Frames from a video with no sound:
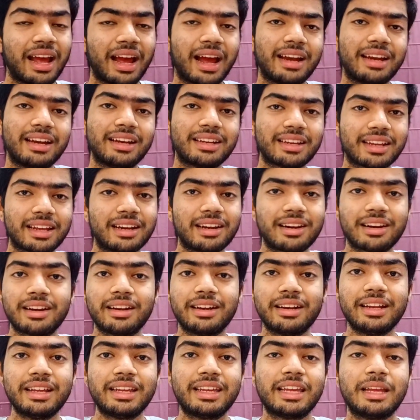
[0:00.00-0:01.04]
and it can
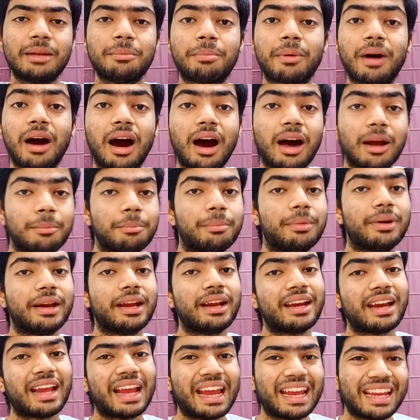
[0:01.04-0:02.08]
really keep our
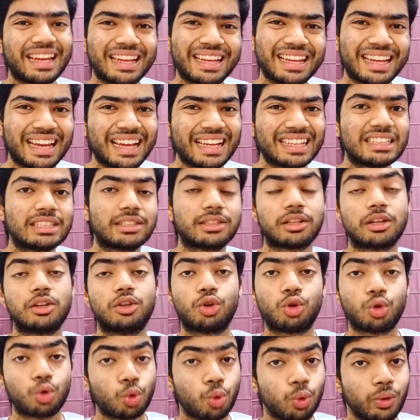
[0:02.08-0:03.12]
brain engaged
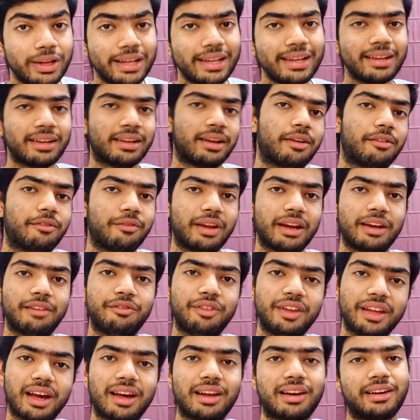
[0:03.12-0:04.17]
truly when
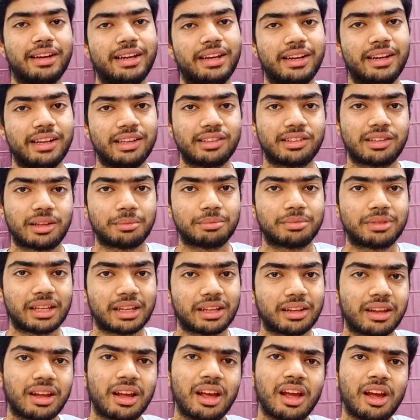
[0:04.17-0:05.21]
we are reading
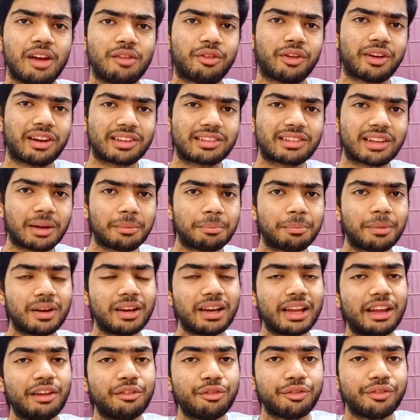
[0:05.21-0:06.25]
something. For example,
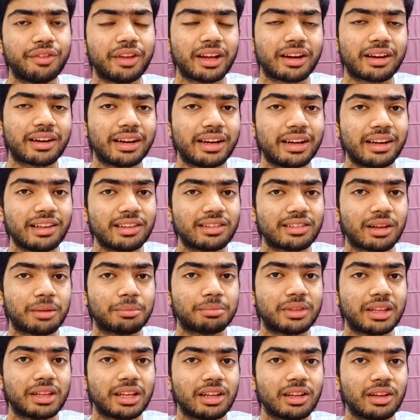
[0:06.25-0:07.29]
if we are reading
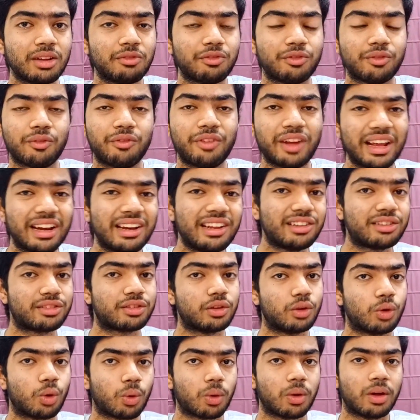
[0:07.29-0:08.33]
something very
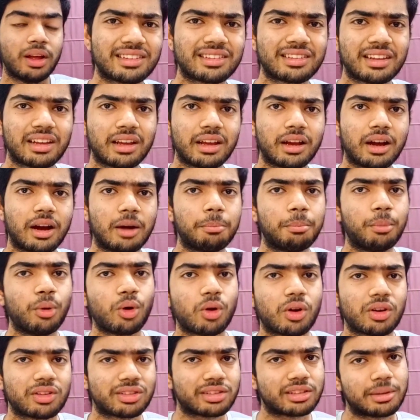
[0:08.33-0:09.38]
slow, say a
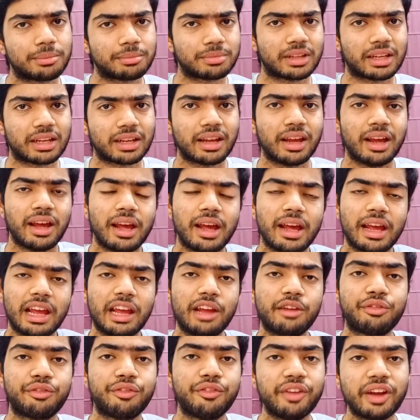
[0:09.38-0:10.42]
book or something,
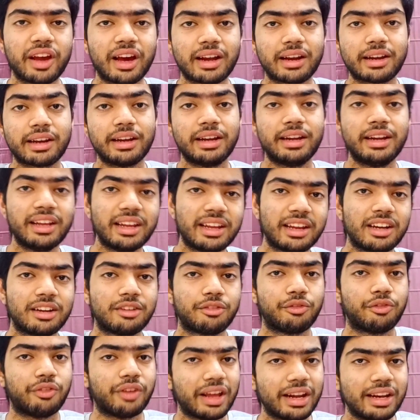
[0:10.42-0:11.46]
if we are reading it
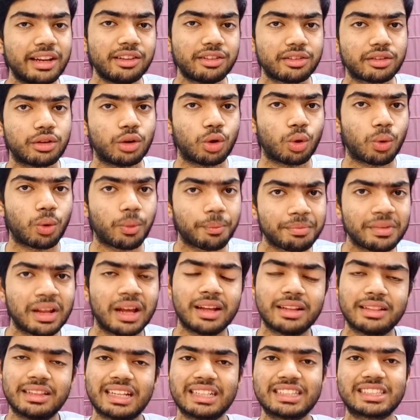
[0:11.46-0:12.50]
very slow,
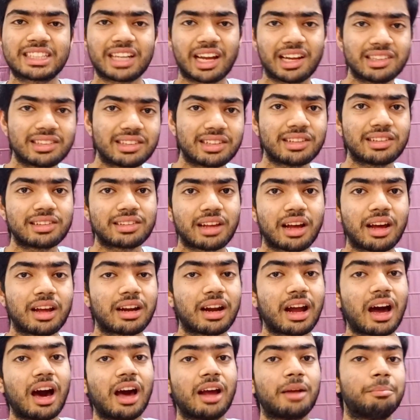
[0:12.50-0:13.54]
then chances are
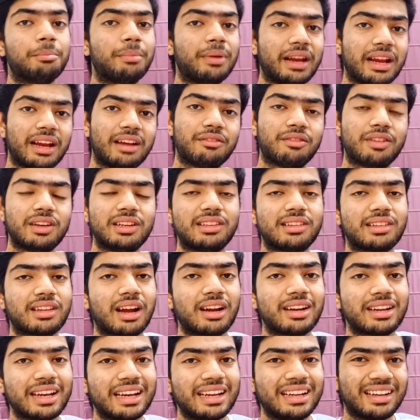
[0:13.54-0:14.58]
our brain will
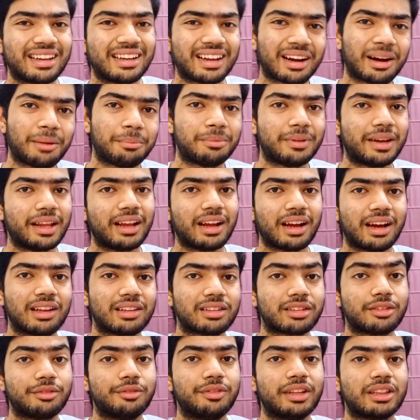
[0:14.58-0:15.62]
start interrupting
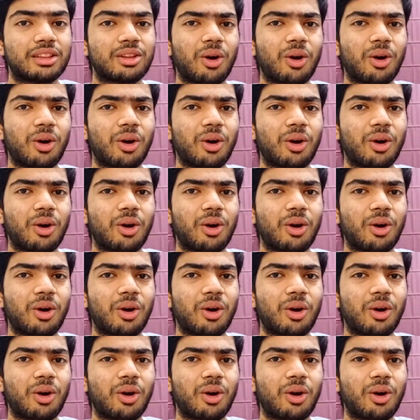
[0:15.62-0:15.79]
us with